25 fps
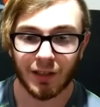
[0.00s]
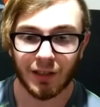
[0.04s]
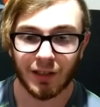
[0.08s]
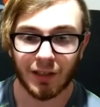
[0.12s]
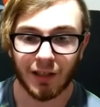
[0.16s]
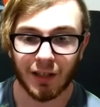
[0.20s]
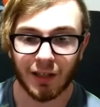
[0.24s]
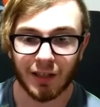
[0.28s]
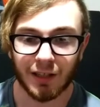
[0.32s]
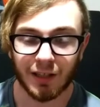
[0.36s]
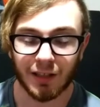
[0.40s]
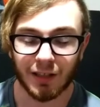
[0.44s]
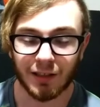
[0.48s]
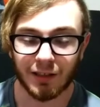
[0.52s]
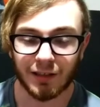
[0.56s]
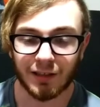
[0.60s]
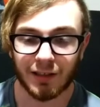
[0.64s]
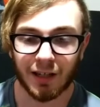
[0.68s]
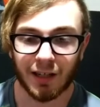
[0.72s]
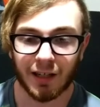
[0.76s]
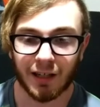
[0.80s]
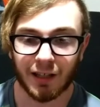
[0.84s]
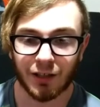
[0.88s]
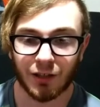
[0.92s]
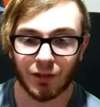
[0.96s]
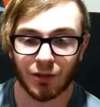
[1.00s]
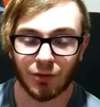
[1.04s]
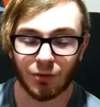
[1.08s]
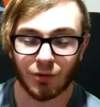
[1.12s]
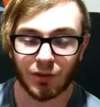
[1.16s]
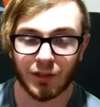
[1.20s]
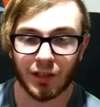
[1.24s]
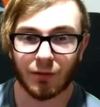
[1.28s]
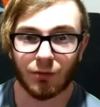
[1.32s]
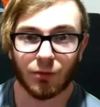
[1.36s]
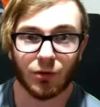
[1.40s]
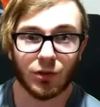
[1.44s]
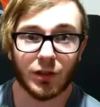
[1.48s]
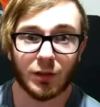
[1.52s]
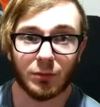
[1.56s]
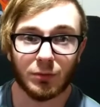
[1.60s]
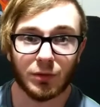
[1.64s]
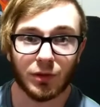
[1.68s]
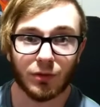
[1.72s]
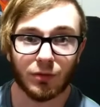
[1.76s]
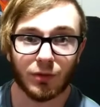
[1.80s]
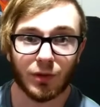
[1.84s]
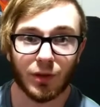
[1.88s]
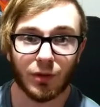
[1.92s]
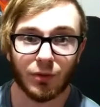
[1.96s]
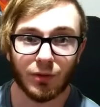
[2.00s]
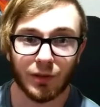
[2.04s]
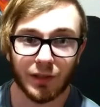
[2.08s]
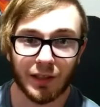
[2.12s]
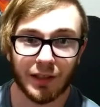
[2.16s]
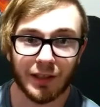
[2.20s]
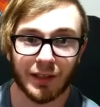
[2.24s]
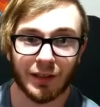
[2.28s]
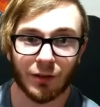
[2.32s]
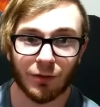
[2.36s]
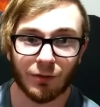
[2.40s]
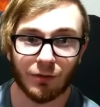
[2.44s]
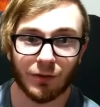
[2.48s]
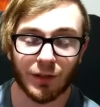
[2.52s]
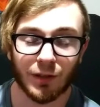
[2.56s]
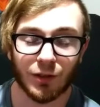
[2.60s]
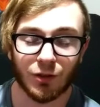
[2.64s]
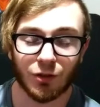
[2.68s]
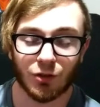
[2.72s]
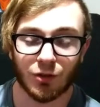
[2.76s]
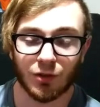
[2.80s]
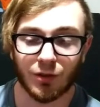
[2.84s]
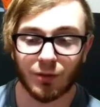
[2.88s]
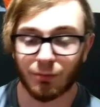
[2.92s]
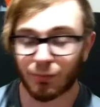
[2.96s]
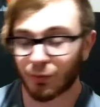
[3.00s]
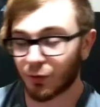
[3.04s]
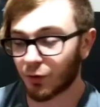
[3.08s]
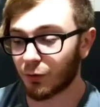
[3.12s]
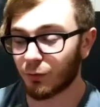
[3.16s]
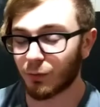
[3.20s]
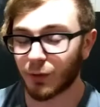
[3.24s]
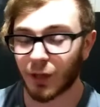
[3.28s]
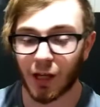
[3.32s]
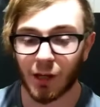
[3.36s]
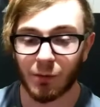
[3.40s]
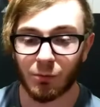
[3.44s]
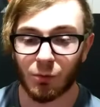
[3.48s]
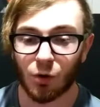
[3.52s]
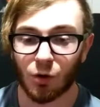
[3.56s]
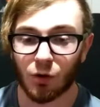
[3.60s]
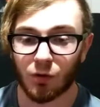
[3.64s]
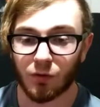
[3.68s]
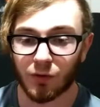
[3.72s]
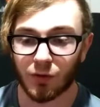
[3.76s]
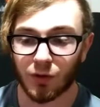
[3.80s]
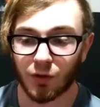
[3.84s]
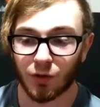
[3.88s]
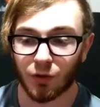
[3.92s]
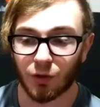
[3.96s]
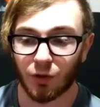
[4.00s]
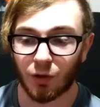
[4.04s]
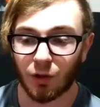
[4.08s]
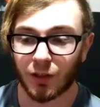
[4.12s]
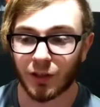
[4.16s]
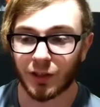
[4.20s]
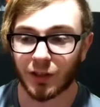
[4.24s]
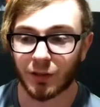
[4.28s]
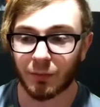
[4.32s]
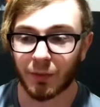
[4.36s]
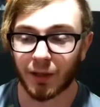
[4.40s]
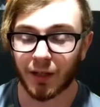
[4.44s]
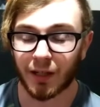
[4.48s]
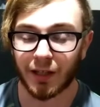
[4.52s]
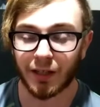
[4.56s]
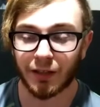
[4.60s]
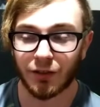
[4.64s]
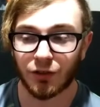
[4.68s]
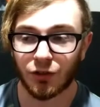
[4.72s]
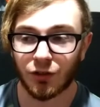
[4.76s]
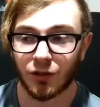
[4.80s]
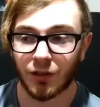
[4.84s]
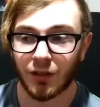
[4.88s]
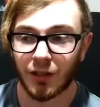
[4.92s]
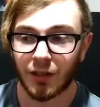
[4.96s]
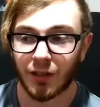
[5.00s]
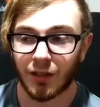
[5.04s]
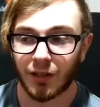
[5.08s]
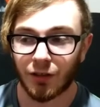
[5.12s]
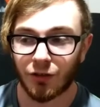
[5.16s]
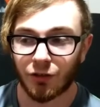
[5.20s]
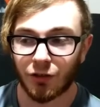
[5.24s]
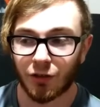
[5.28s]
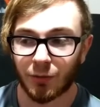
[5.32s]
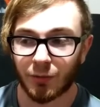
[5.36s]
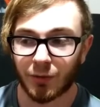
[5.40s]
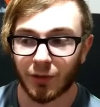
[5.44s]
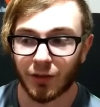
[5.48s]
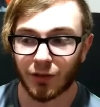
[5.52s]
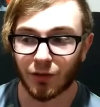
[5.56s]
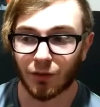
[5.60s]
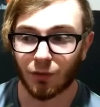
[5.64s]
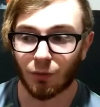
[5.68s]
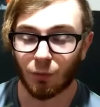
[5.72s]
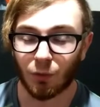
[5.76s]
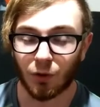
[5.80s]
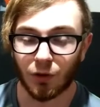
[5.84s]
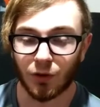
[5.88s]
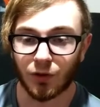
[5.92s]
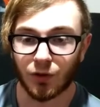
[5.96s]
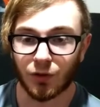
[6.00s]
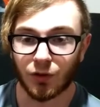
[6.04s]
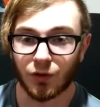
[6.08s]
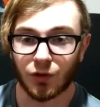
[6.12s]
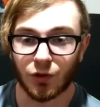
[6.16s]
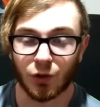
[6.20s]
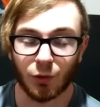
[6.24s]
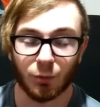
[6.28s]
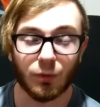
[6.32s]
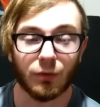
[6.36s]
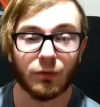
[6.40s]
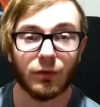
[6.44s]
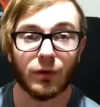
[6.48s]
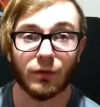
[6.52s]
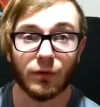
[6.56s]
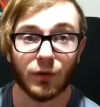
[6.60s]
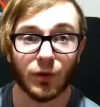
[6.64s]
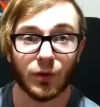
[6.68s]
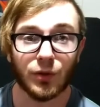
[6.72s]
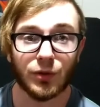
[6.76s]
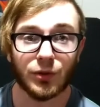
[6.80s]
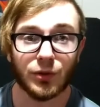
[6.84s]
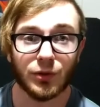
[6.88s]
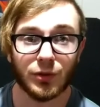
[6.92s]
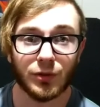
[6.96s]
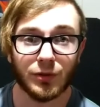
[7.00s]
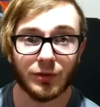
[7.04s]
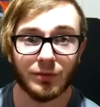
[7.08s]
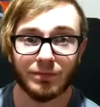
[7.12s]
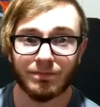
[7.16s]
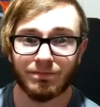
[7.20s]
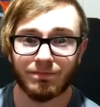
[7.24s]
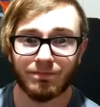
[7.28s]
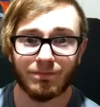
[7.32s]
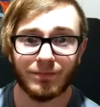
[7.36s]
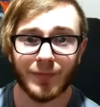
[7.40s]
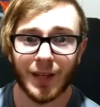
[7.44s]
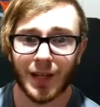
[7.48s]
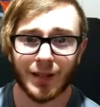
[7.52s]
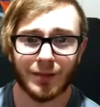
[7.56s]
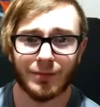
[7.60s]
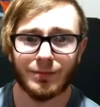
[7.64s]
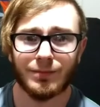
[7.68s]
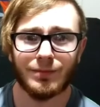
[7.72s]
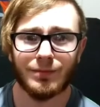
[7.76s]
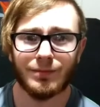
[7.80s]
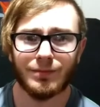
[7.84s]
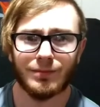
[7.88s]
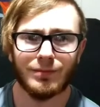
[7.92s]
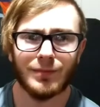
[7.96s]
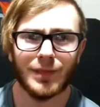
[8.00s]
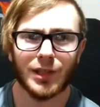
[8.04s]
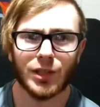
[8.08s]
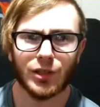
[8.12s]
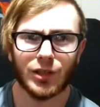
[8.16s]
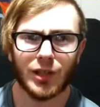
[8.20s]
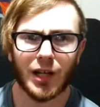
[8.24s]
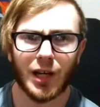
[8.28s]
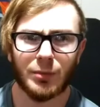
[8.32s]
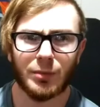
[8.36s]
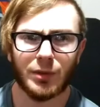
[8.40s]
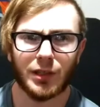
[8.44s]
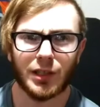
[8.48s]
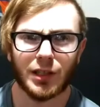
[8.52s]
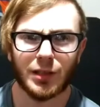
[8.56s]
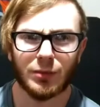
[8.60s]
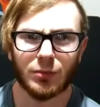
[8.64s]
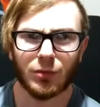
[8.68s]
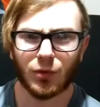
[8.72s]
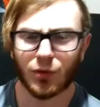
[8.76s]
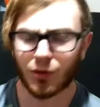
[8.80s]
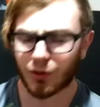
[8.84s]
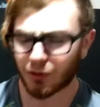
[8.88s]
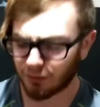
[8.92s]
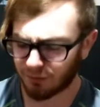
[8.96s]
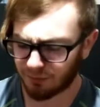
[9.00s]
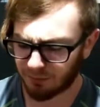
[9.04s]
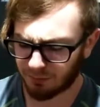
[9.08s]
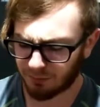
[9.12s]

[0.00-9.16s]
Now they can attack you several times in a row, then hit their finisher, and boom, game over. You lost the match just because of one stupid reversal. Yeah, not going to happen anymore.